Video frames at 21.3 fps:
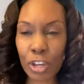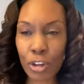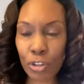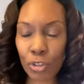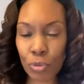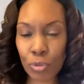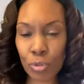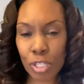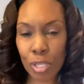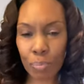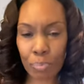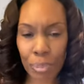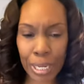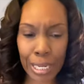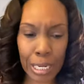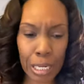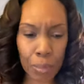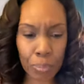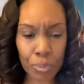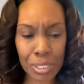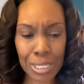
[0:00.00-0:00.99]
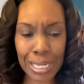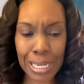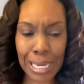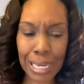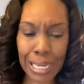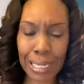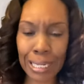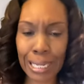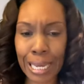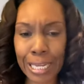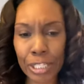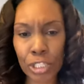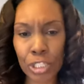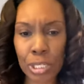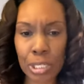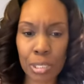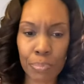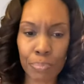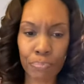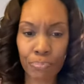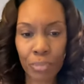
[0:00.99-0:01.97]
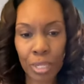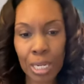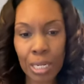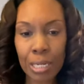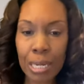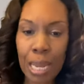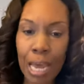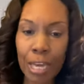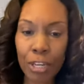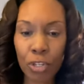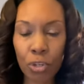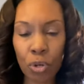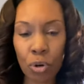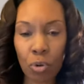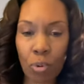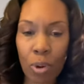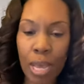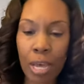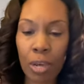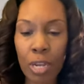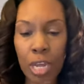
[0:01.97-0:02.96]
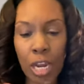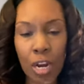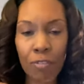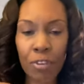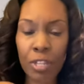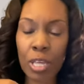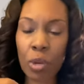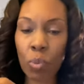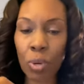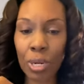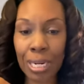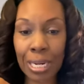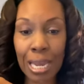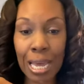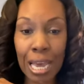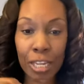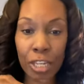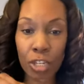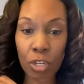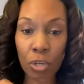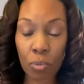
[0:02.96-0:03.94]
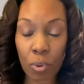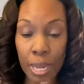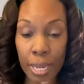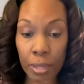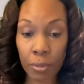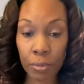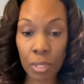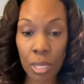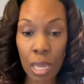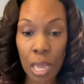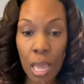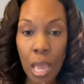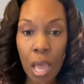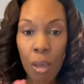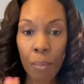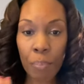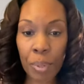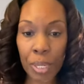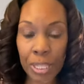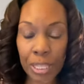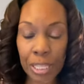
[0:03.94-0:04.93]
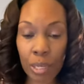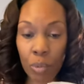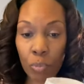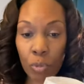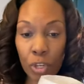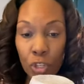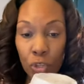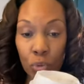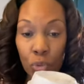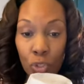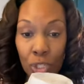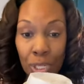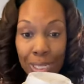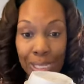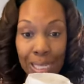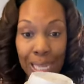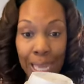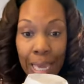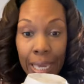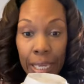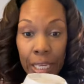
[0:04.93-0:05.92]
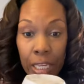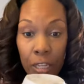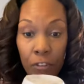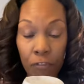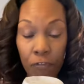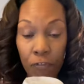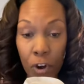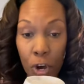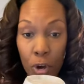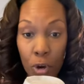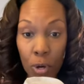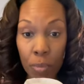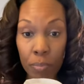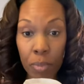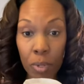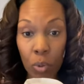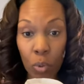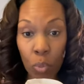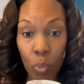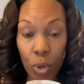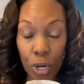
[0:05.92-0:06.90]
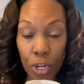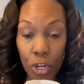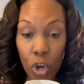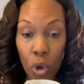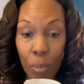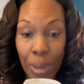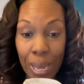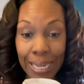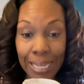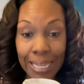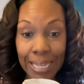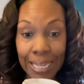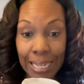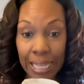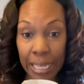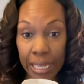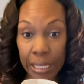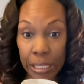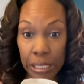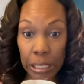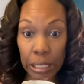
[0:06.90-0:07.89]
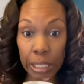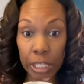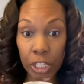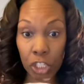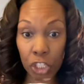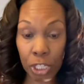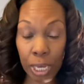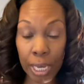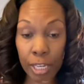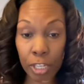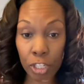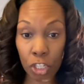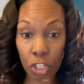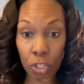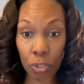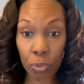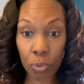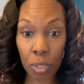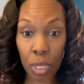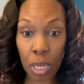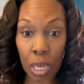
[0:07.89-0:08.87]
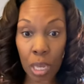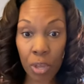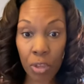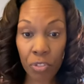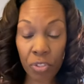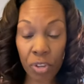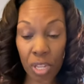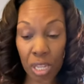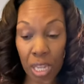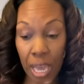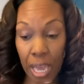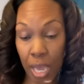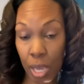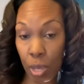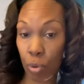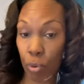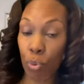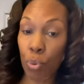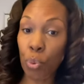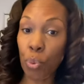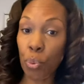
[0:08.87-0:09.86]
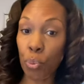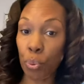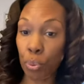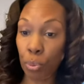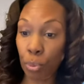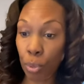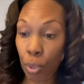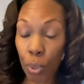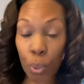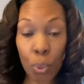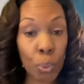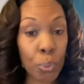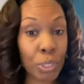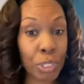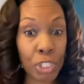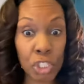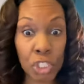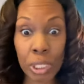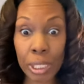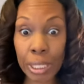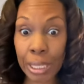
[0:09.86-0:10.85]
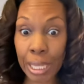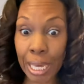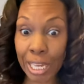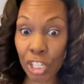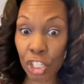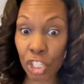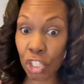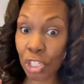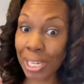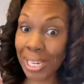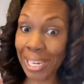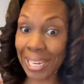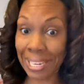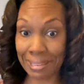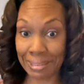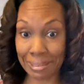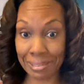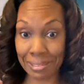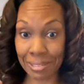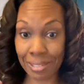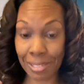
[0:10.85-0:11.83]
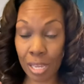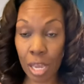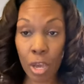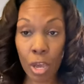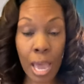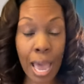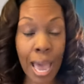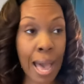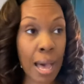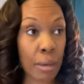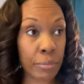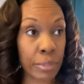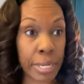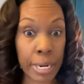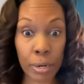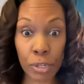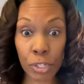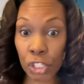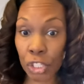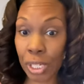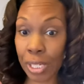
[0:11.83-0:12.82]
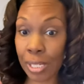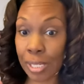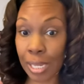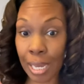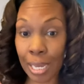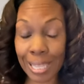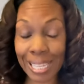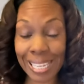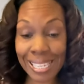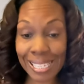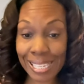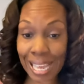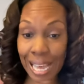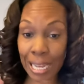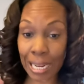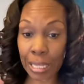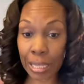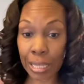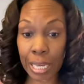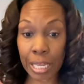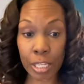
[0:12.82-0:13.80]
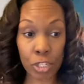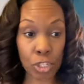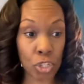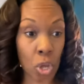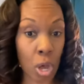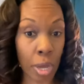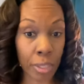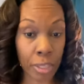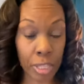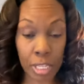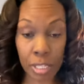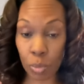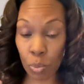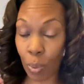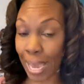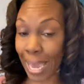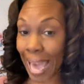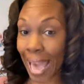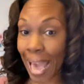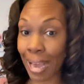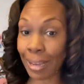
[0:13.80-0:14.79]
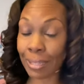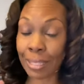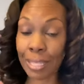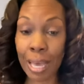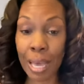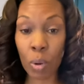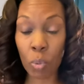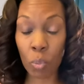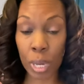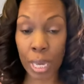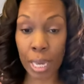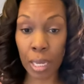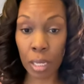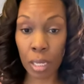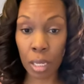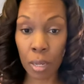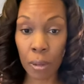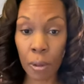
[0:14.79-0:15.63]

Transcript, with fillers: they're used to being able to kind of like just knock you around however they want to knock you around. But then when you just like get firm where nobody can easily shake you, they're like, oh, who does she think she is? How dare she say these kind of things, talk this way, act that way?